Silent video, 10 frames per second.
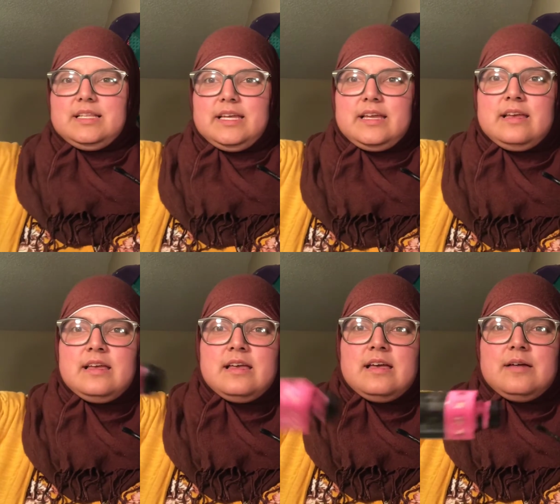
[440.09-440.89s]
Like,
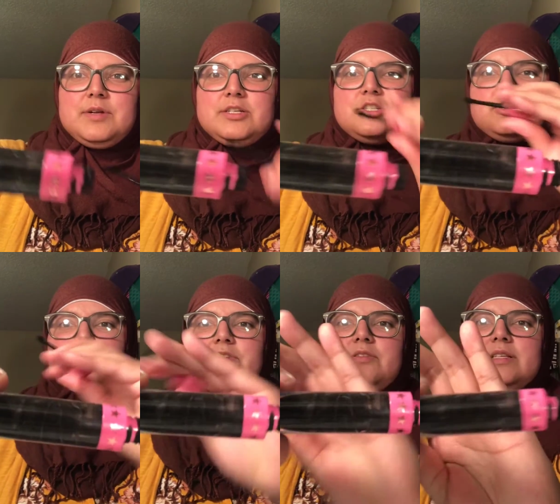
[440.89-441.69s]
I'm not sure
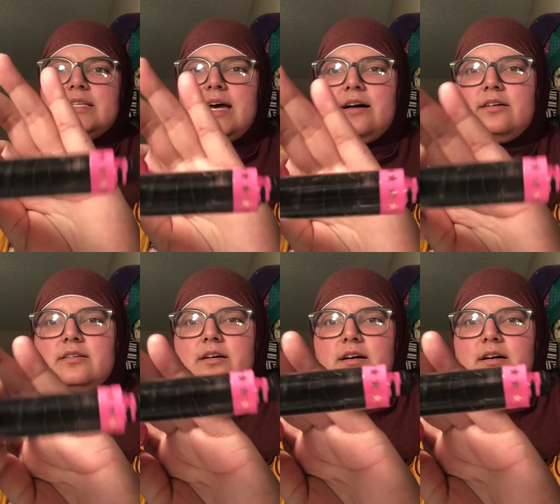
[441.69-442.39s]
if you can tell